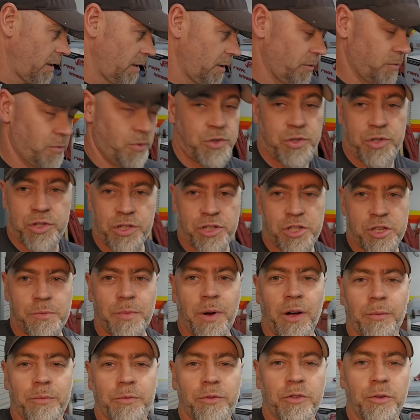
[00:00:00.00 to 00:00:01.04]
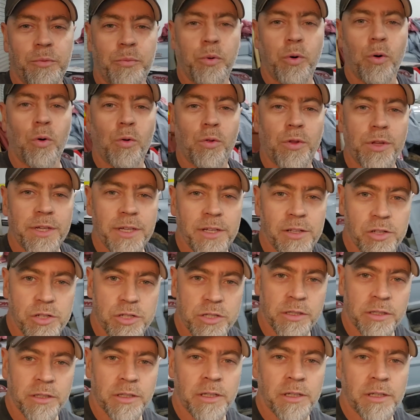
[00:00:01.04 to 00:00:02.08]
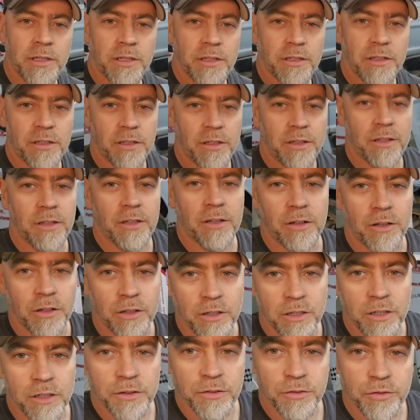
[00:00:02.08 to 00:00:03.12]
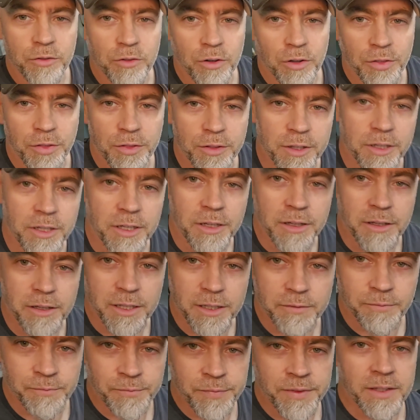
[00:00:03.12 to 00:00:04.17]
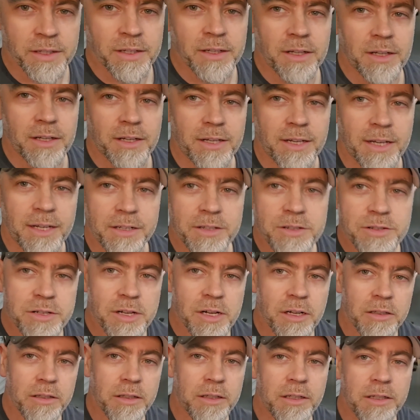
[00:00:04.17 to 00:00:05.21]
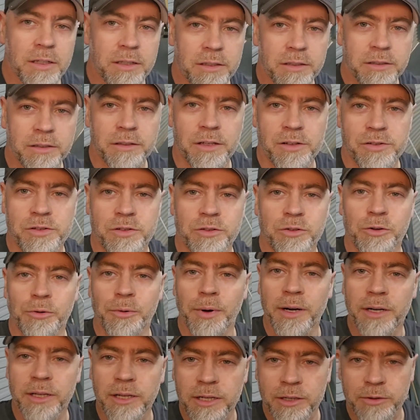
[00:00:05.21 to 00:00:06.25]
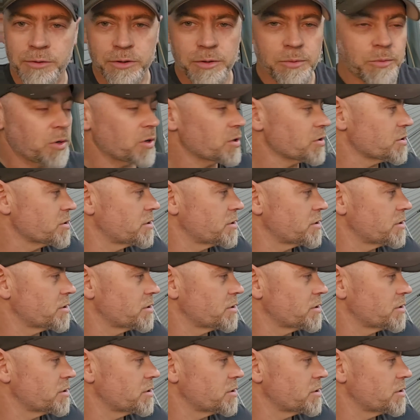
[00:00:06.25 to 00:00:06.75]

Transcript: Was just about to pull the engine. I've got the headers out. That's the new radiator in the box